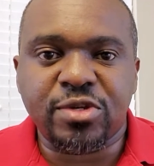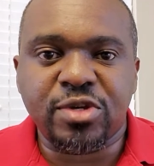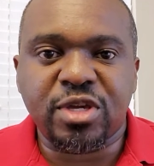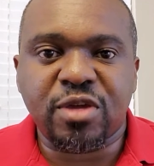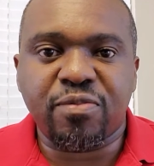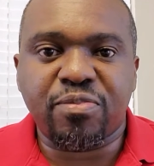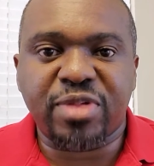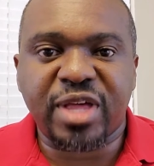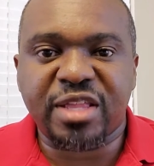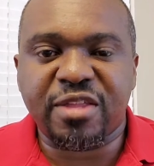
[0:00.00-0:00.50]
You
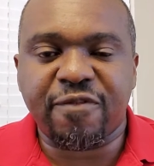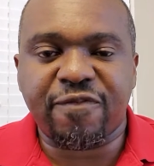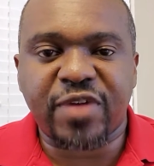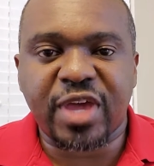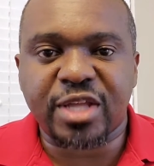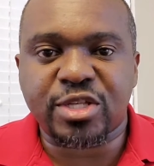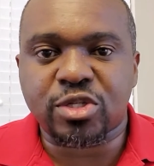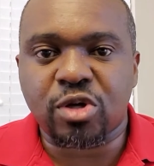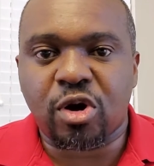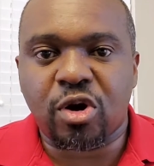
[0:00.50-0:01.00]
can play the
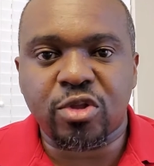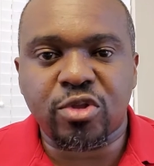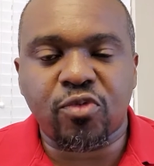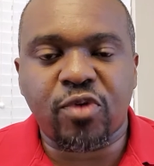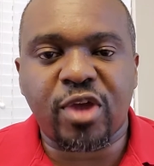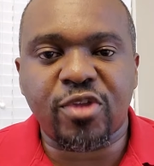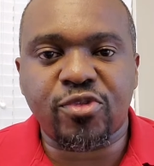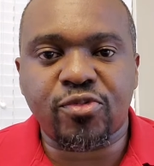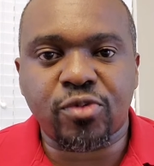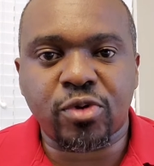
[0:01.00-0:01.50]
vets all the
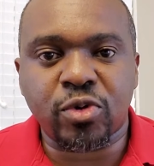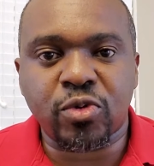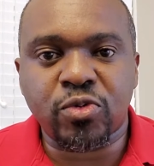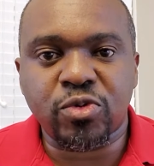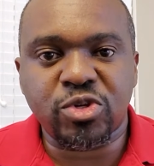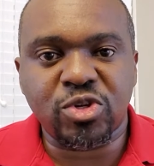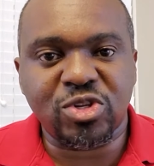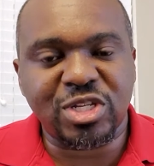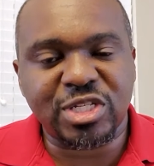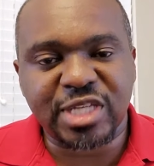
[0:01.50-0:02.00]
way through.
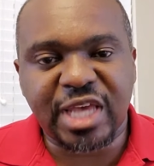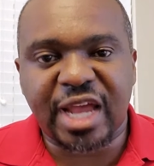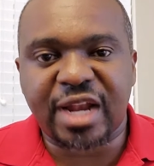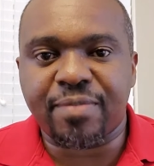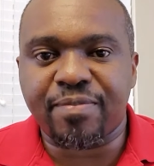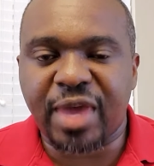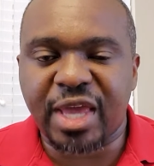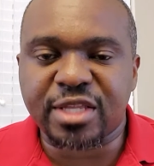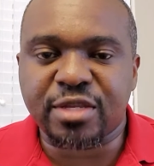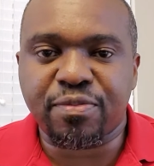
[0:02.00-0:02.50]
You just got to
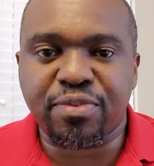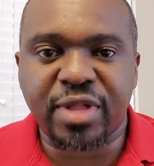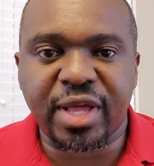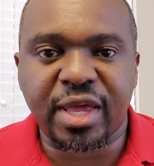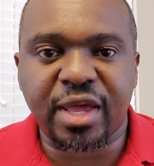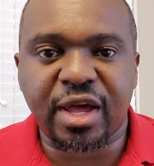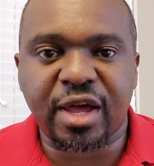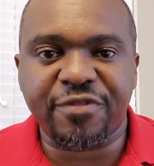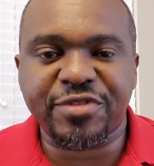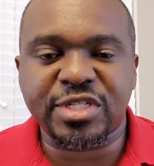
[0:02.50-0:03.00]
make the
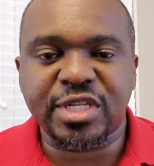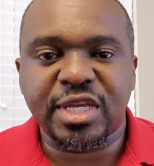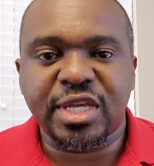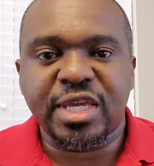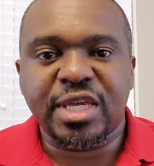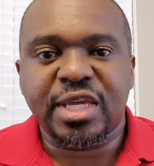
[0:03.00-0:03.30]
playoffs.